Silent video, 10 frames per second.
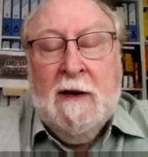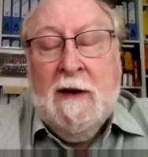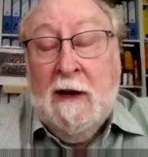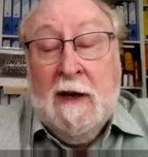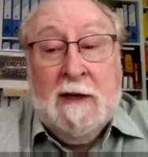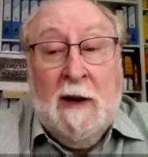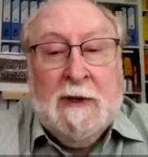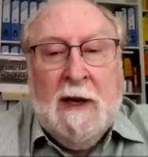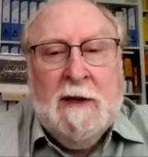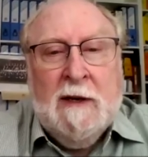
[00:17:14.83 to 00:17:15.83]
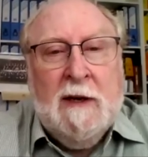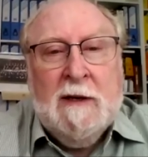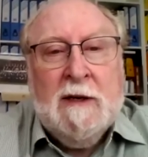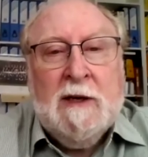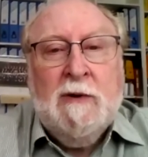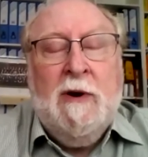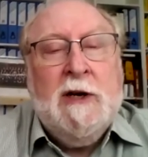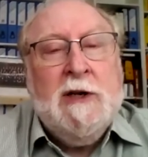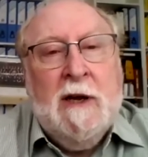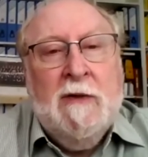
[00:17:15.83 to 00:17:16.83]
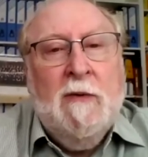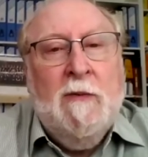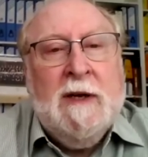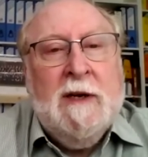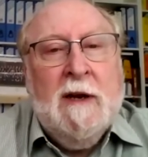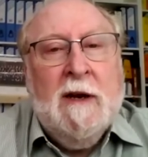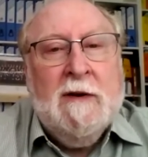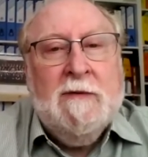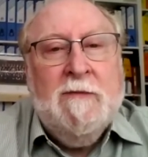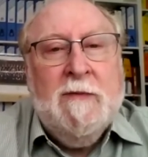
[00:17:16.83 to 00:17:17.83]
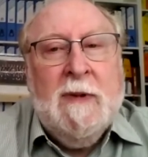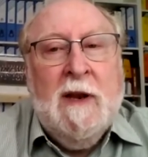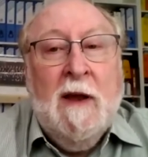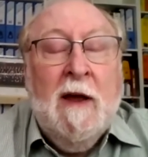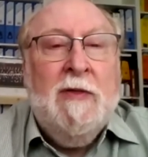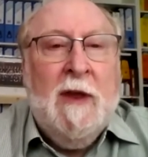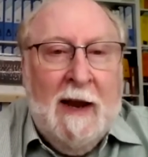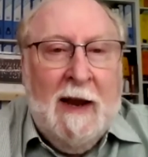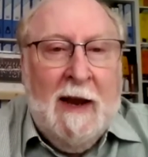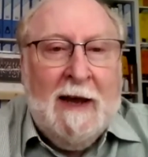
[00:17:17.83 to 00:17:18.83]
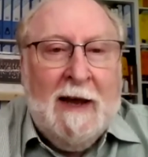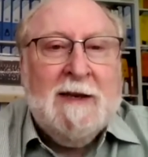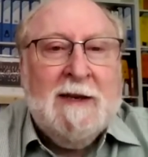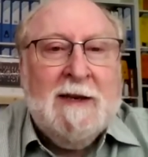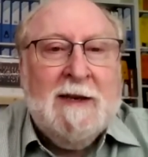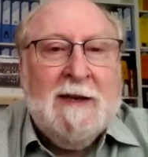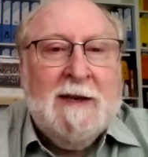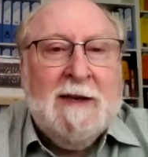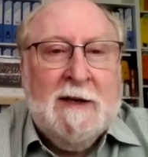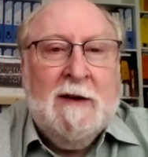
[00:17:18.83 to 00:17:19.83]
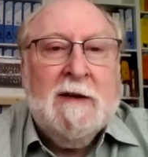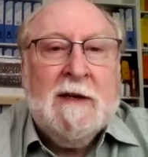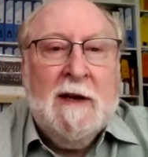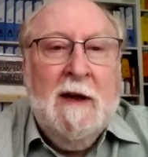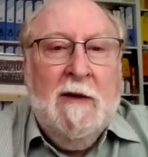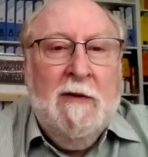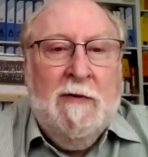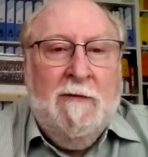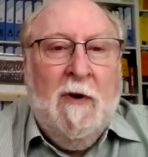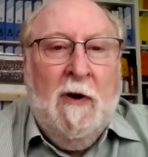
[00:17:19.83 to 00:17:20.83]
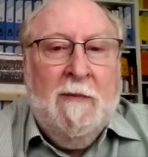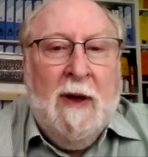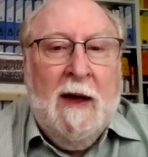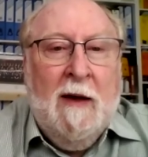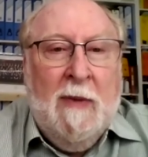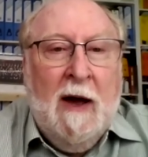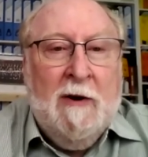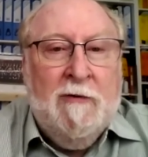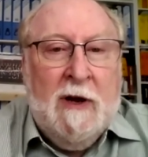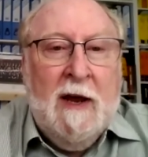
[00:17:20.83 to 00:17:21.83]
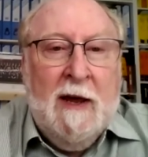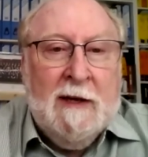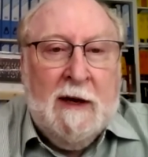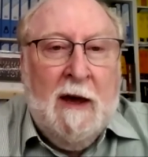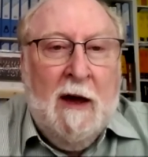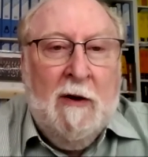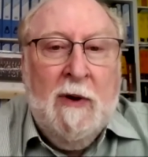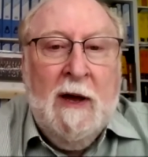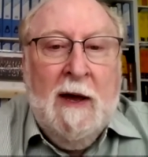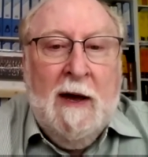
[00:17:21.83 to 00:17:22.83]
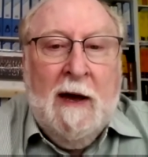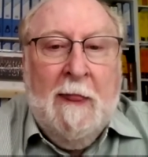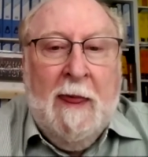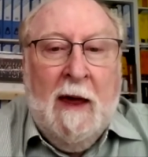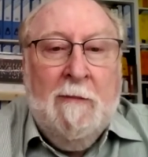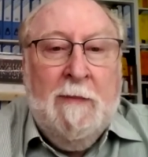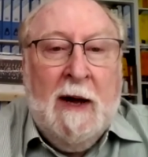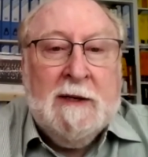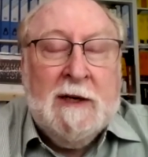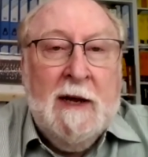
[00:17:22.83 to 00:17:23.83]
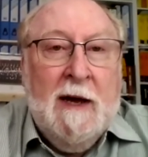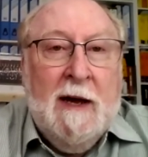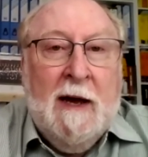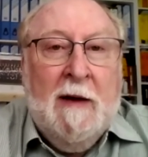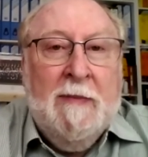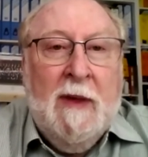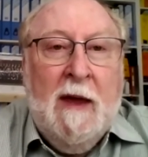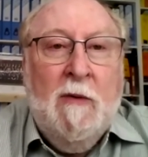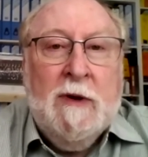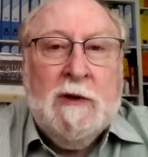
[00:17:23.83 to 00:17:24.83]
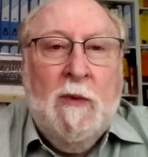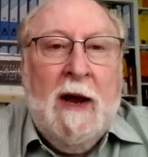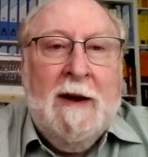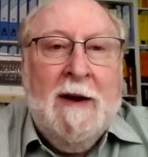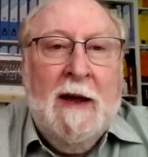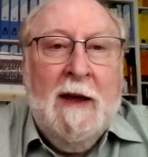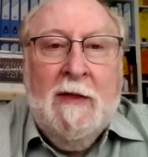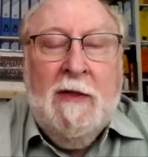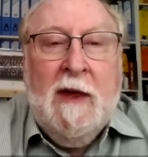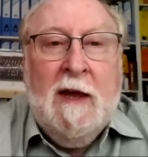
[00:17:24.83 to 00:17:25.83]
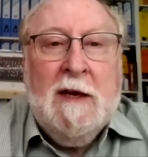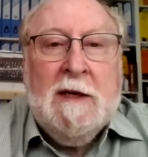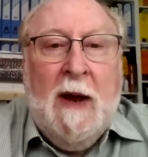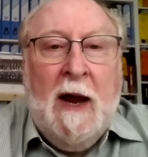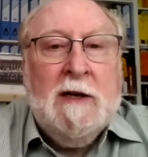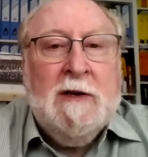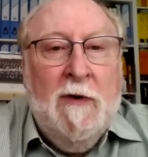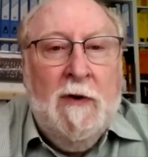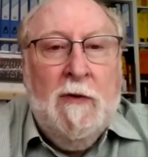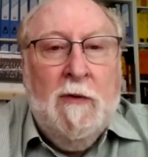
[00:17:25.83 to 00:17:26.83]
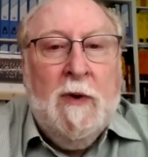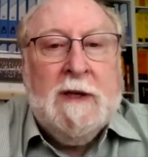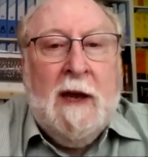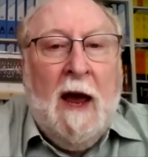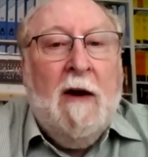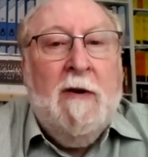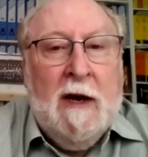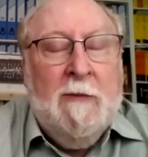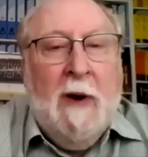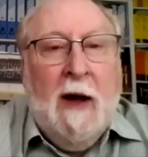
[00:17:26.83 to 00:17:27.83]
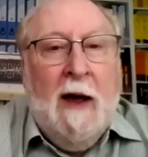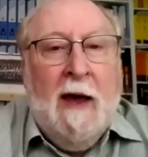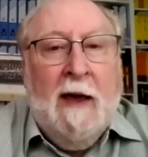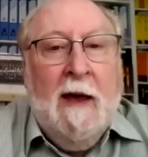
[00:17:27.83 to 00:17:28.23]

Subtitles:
in some senses it's astonishing that we didn't learn the lessons from 100 years ago there. But it was when the Spanish flu was carried by